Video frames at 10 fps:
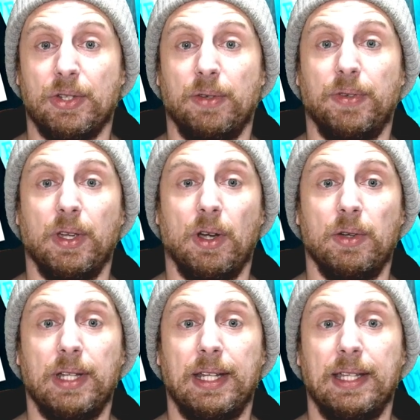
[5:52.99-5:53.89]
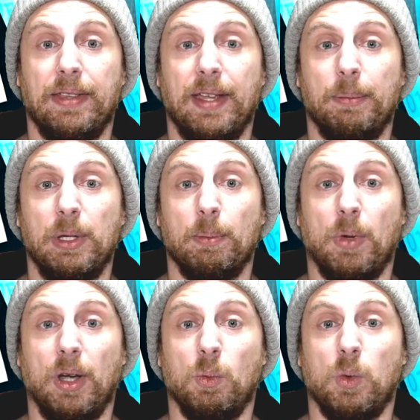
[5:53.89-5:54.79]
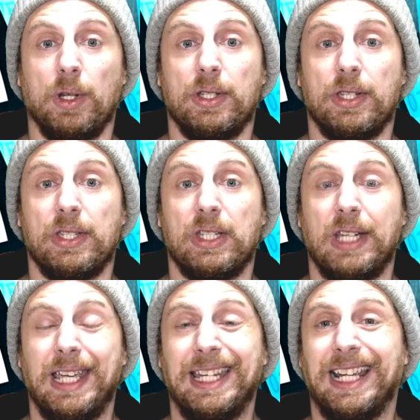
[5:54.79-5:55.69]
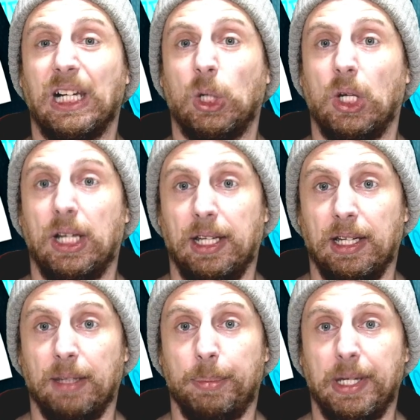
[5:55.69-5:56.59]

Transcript: so if you own any of them, you might want to stay clear.